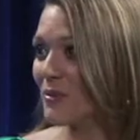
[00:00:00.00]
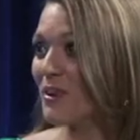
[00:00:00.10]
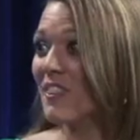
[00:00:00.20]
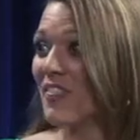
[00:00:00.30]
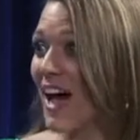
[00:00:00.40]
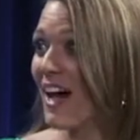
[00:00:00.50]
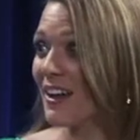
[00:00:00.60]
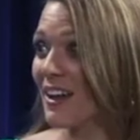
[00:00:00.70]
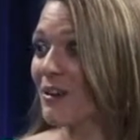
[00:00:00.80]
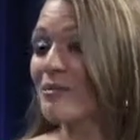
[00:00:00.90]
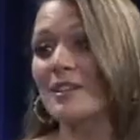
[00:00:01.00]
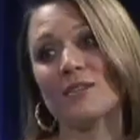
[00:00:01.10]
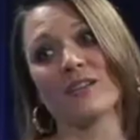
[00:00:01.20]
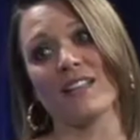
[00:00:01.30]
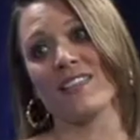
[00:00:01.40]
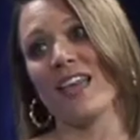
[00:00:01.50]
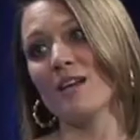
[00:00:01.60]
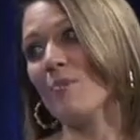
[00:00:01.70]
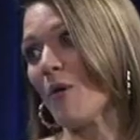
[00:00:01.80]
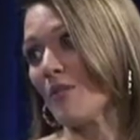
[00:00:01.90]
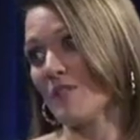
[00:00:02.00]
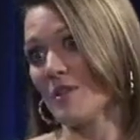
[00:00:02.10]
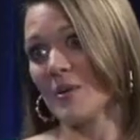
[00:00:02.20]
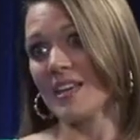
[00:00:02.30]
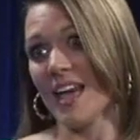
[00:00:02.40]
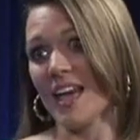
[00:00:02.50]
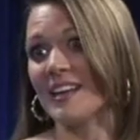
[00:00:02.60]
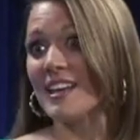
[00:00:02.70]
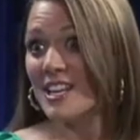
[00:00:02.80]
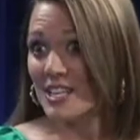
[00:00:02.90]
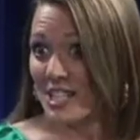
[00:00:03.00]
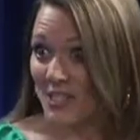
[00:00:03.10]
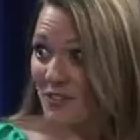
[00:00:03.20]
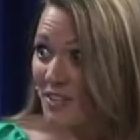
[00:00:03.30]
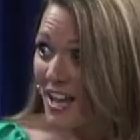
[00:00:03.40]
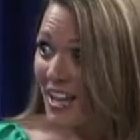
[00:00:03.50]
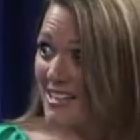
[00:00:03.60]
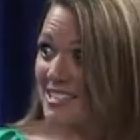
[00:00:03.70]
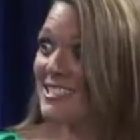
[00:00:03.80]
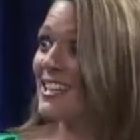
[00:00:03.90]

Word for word: with that, I really want to thank both of you again, Jennifer Nice